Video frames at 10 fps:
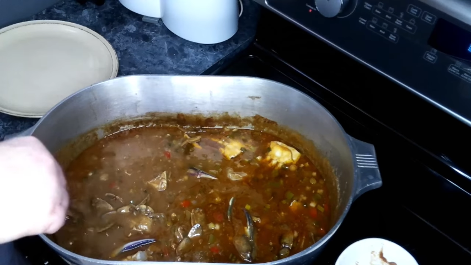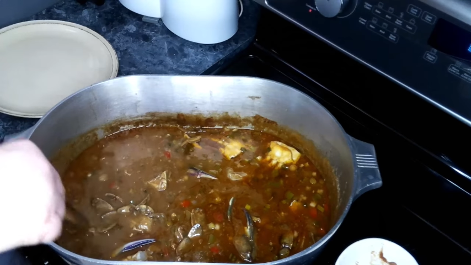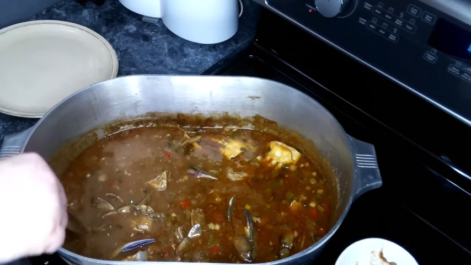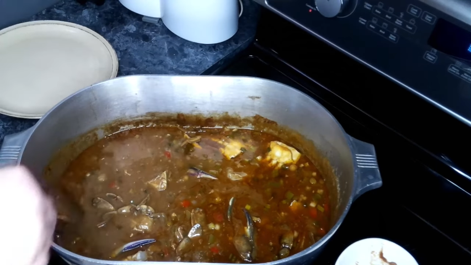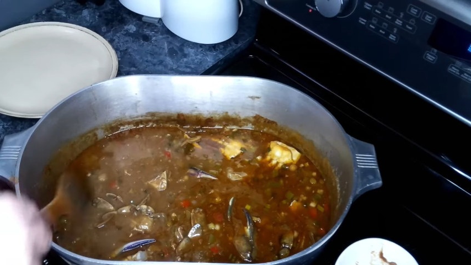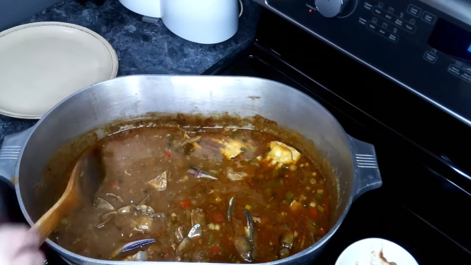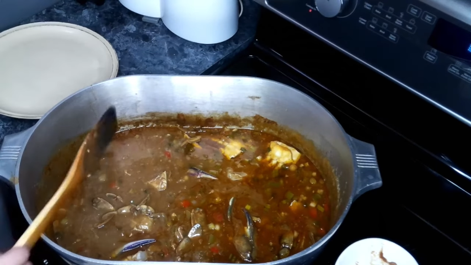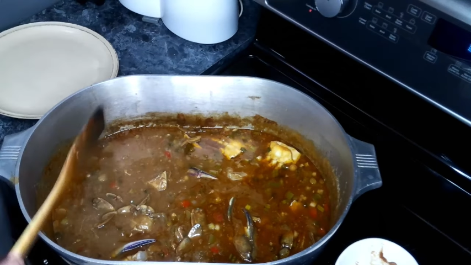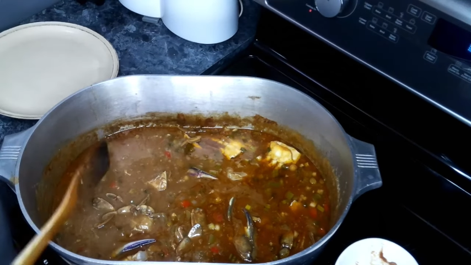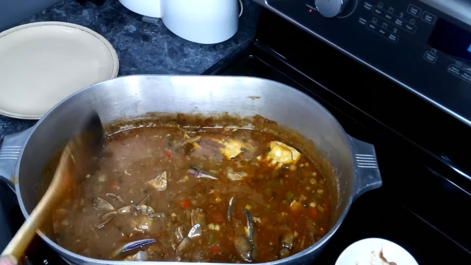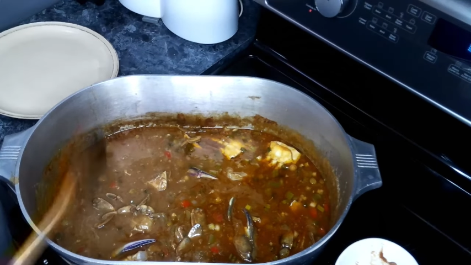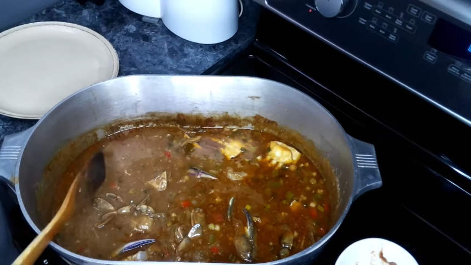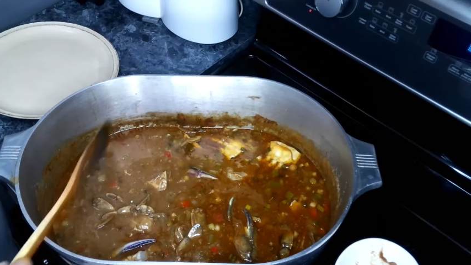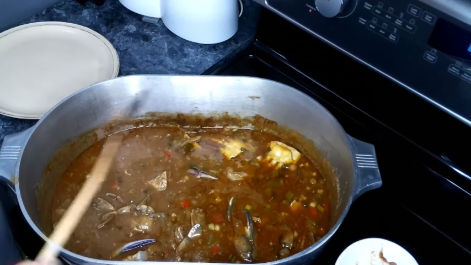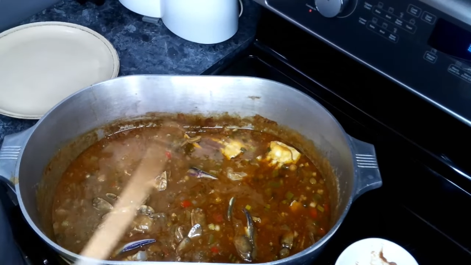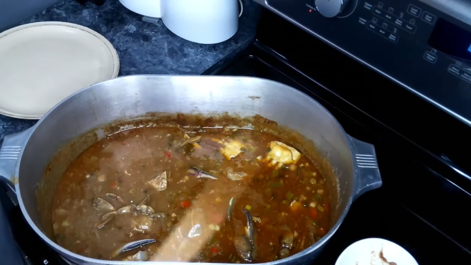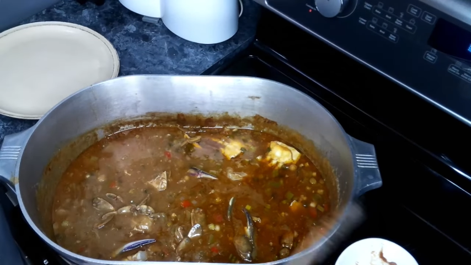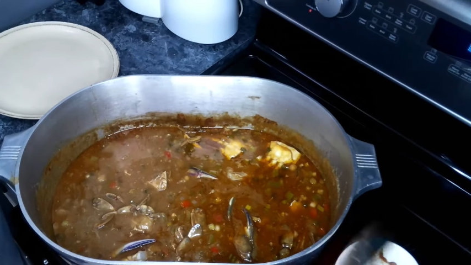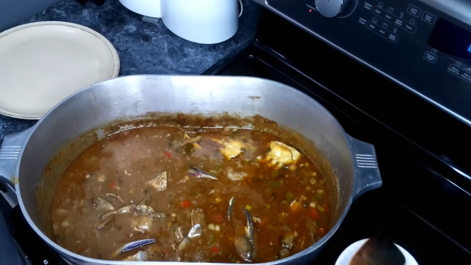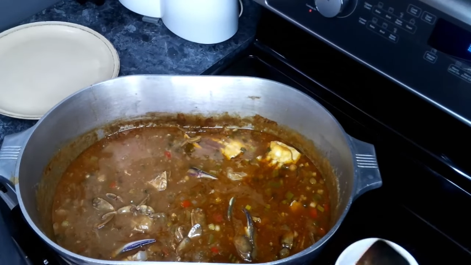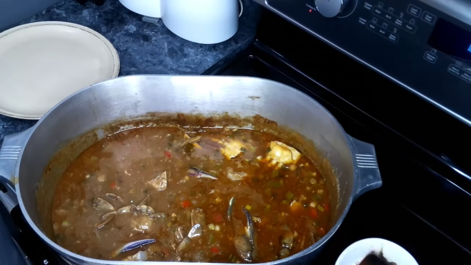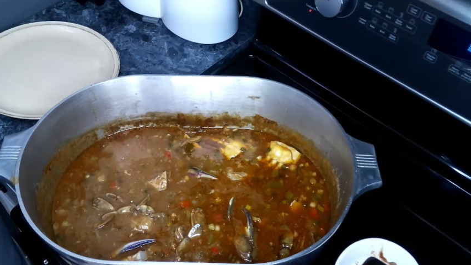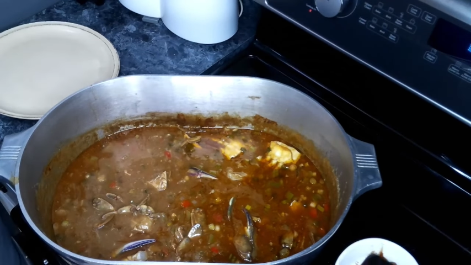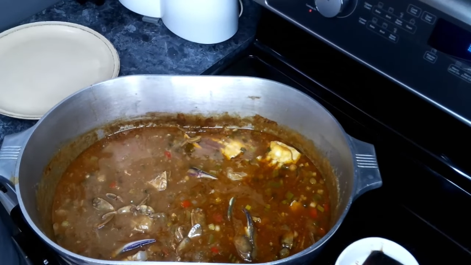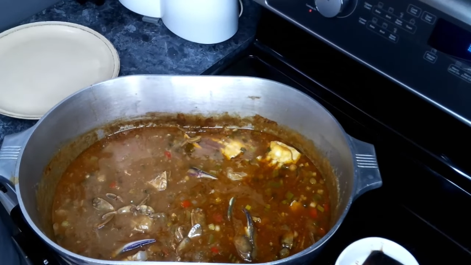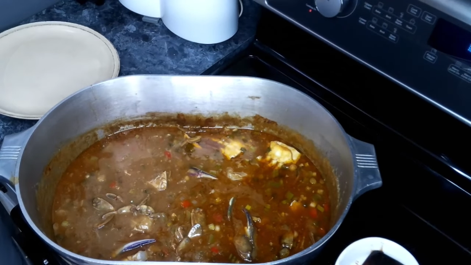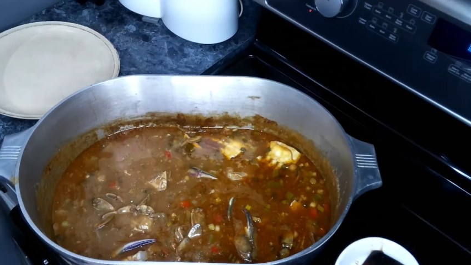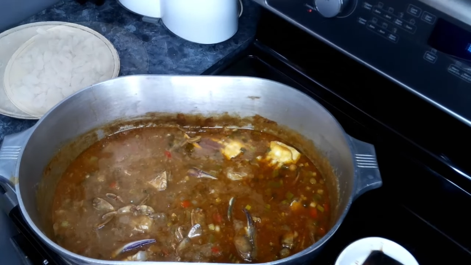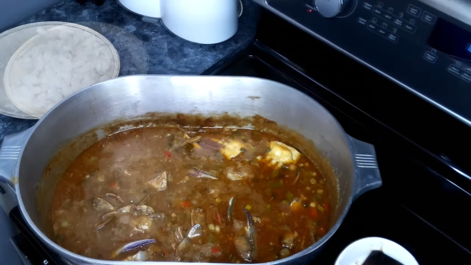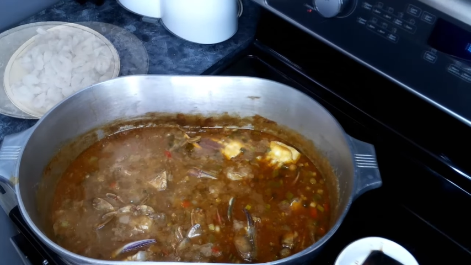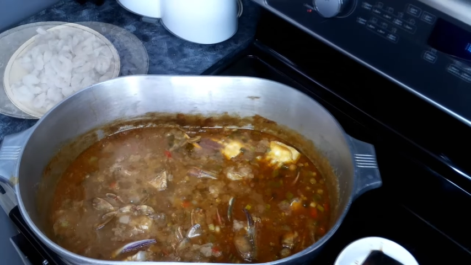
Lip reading: Nobody's mouth can be seen.